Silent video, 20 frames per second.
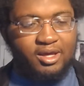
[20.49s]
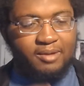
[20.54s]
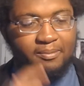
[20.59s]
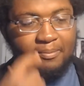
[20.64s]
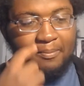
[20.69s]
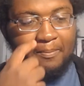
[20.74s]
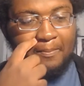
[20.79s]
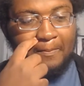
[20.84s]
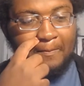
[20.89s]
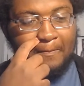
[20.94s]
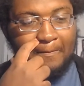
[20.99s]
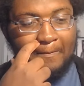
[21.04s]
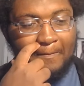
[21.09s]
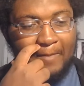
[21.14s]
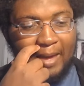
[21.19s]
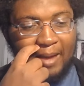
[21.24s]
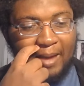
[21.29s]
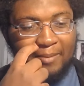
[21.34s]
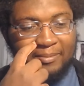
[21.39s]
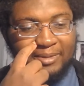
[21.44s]

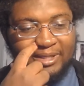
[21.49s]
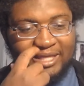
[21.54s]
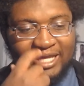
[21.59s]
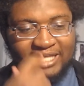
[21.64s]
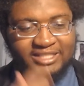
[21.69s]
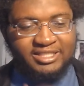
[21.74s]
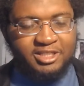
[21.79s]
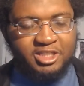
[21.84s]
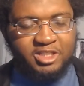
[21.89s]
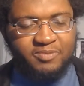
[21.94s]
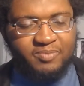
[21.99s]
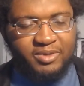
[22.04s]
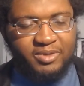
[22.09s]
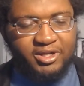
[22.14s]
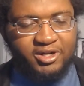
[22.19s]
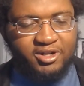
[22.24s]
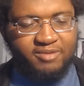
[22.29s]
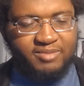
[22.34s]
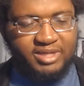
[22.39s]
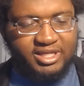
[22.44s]
I'm guessing
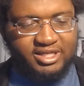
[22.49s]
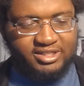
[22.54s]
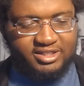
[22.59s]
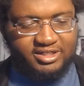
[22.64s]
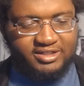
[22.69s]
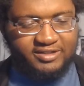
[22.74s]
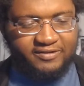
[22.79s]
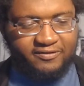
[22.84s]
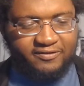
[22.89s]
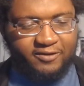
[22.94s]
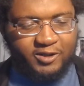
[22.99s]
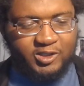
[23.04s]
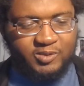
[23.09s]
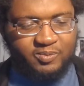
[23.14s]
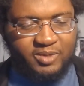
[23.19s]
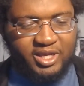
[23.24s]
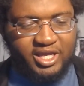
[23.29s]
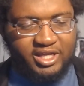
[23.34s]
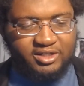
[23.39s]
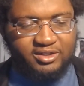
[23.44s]
Spinner, because on this first
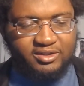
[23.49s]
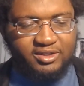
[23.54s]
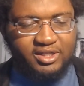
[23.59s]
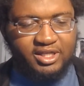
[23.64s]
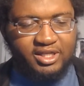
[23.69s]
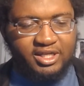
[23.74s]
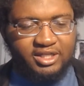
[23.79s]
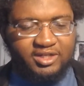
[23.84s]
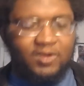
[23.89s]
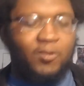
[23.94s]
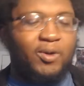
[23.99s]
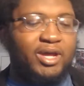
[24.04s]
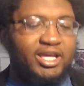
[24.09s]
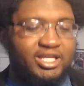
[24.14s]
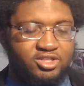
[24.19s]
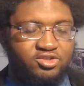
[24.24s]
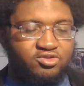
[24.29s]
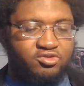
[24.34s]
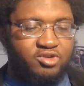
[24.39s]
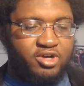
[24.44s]
panel, the way
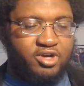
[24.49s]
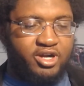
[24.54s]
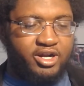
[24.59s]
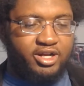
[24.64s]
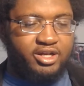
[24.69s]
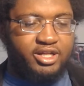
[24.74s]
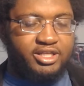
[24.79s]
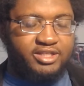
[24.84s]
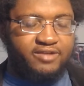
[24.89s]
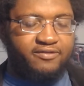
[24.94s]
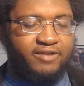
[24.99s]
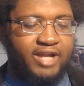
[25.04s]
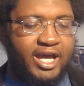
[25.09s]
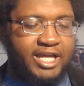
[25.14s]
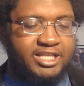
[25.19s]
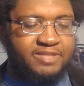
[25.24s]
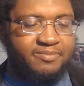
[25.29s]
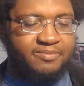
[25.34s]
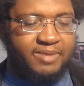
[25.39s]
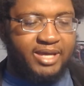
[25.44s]
it's drawn, it's a
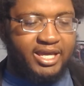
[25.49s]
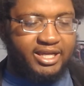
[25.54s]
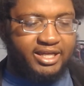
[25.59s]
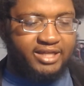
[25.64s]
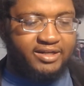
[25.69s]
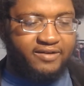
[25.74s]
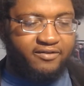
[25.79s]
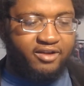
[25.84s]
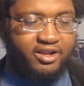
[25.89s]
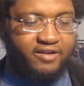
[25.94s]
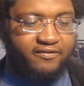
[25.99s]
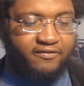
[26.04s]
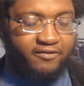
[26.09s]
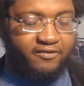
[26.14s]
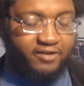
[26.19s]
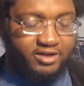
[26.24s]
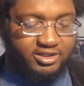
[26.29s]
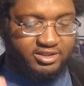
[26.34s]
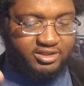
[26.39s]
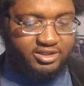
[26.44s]
flashback, and the very
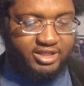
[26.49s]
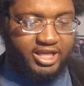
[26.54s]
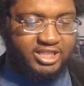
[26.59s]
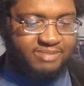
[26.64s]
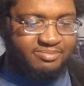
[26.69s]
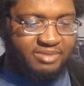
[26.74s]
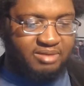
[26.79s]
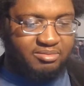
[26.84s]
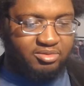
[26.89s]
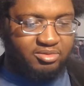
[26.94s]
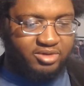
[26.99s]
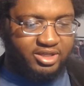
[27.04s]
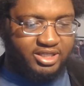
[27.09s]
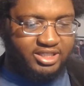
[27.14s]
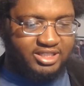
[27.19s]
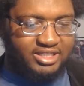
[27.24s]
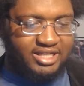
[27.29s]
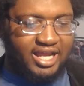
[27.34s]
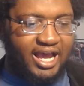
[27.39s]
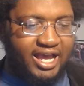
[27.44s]
first text bubble is
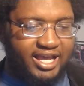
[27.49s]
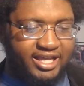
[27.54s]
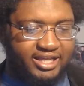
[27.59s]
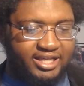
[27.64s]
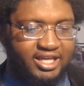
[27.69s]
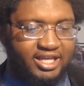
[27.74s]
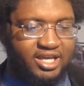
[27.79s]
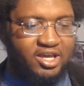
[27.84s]
die.